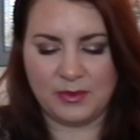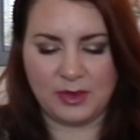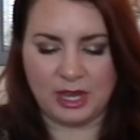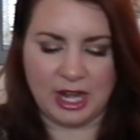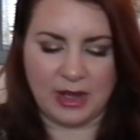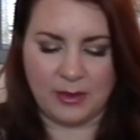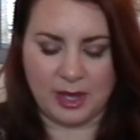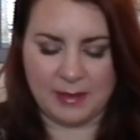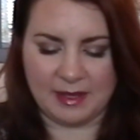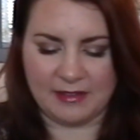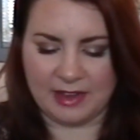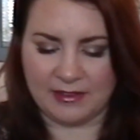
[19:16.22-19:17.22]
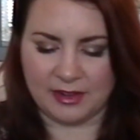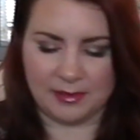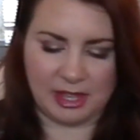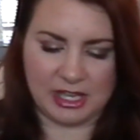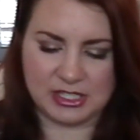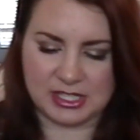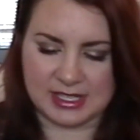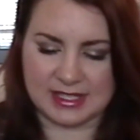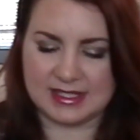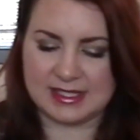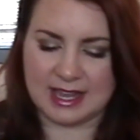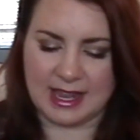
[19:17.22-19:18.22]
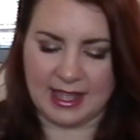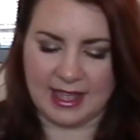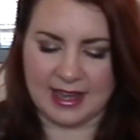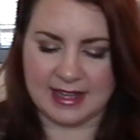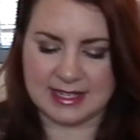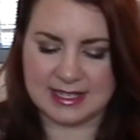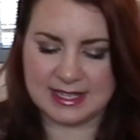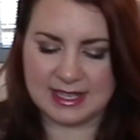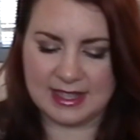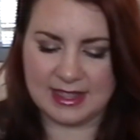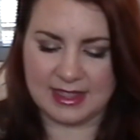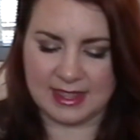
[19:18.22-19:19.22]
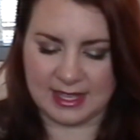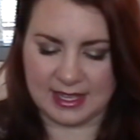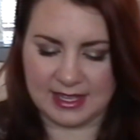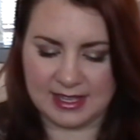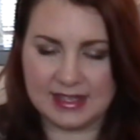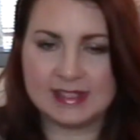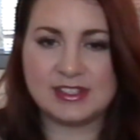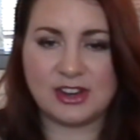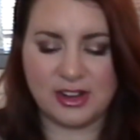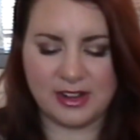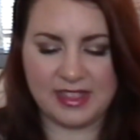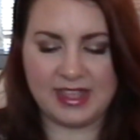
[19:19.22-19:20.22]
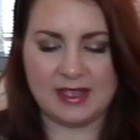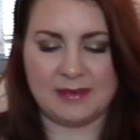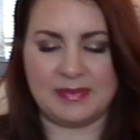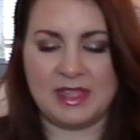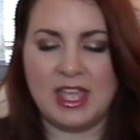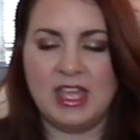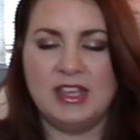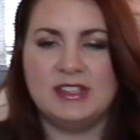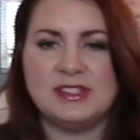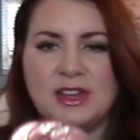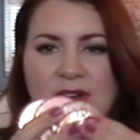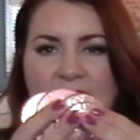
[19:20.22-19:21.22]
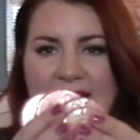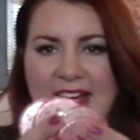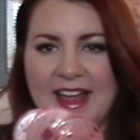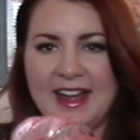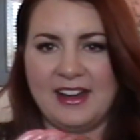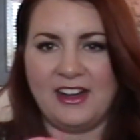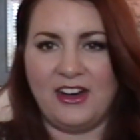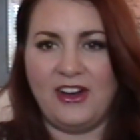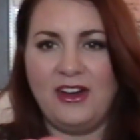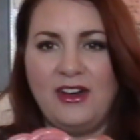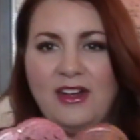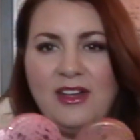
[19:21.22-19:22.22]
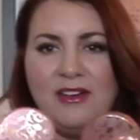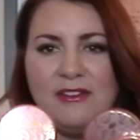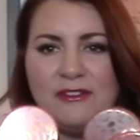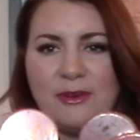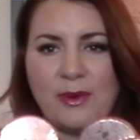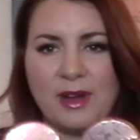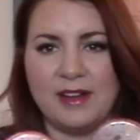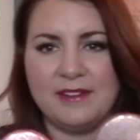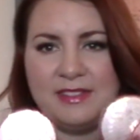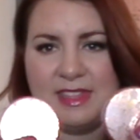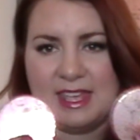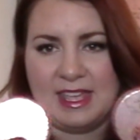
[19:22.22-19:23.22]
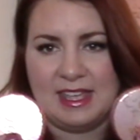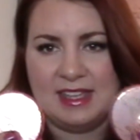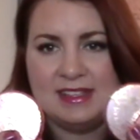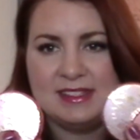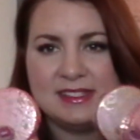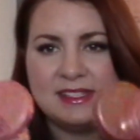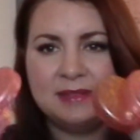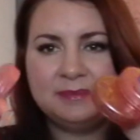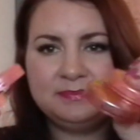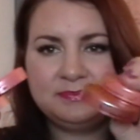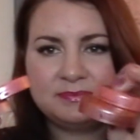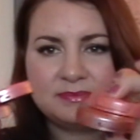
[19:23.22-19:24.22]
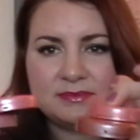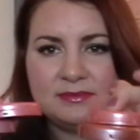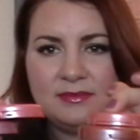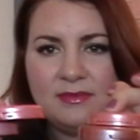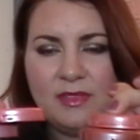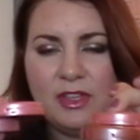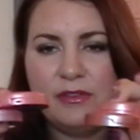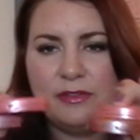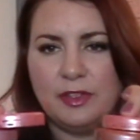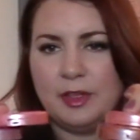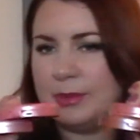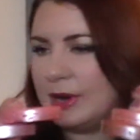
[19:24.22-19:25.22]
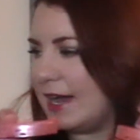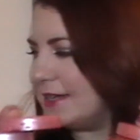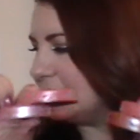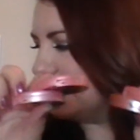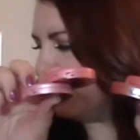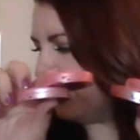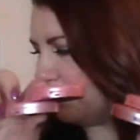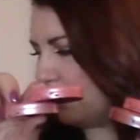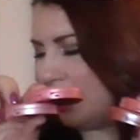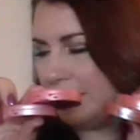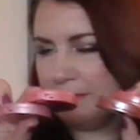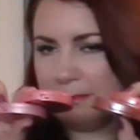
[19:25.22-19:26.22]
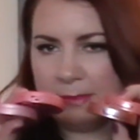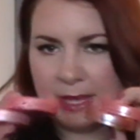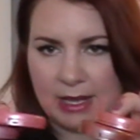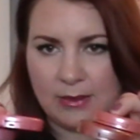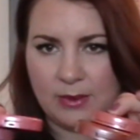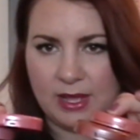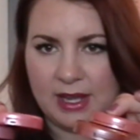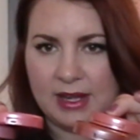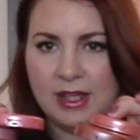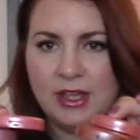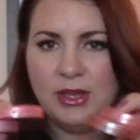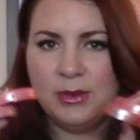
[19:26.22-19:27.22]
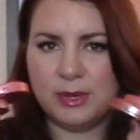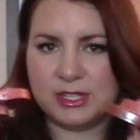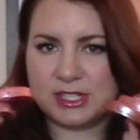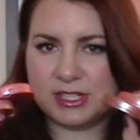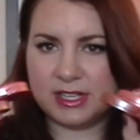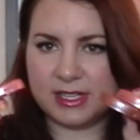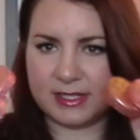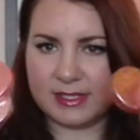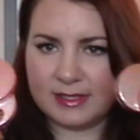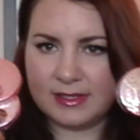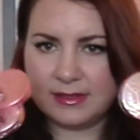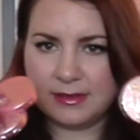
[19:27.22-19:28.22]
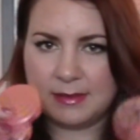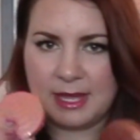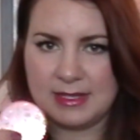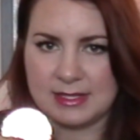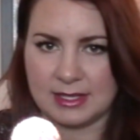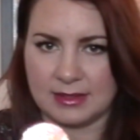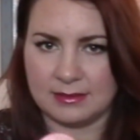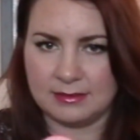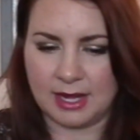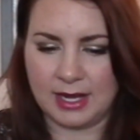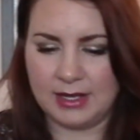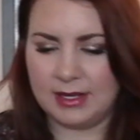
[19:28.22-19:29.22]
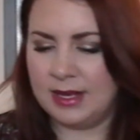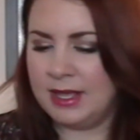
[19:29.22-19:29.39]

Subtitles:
you know, what my favorite blush is, and these are them. So I got all 4 of these for the price of one big one, which is amazing, right?